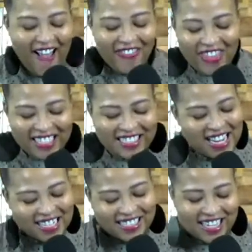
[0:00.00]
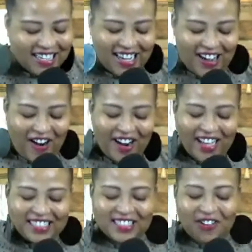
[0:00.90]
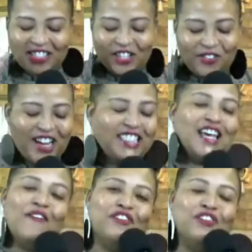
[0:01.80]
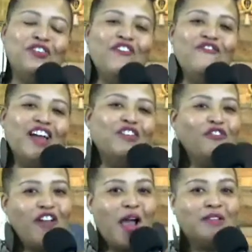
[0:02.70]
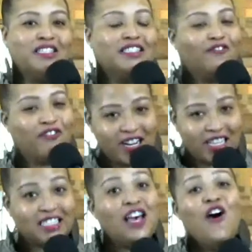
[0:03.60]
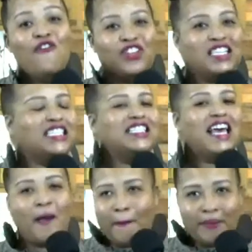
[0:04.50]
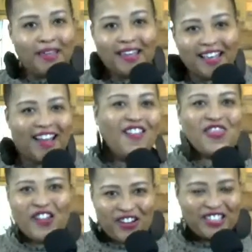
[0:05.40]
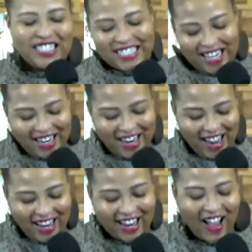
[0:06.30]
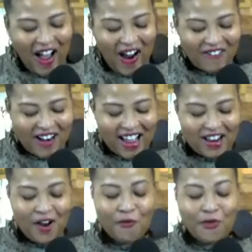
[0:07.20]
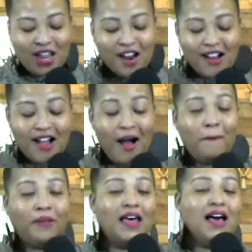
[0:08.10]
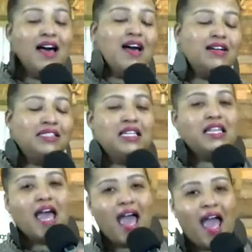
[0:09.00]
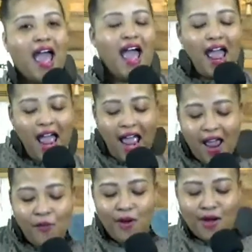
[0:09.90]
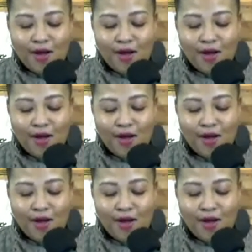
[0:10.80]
That's next Sunday, all right? So it's a great time for you to invite your families and friends for this epic third Sunday. All right, we are unplugged today. Woo!